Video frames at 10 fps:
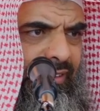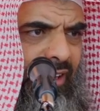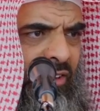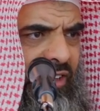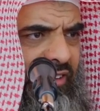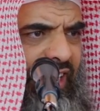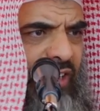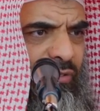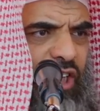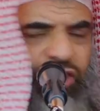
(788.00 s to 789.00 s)
on the day
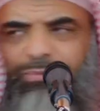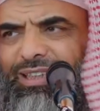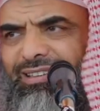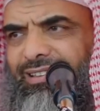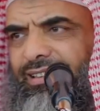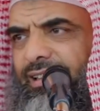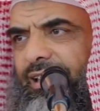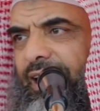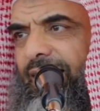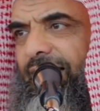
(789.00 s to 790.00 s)
of judgment.
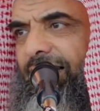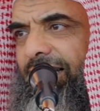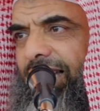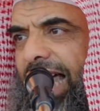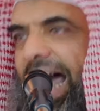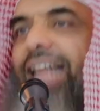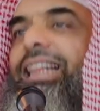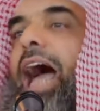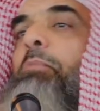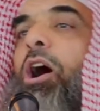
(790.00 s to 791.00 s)
At
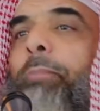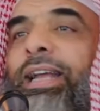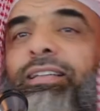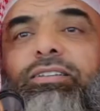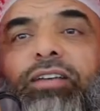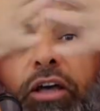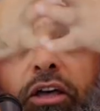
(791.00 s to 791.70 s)
that moment,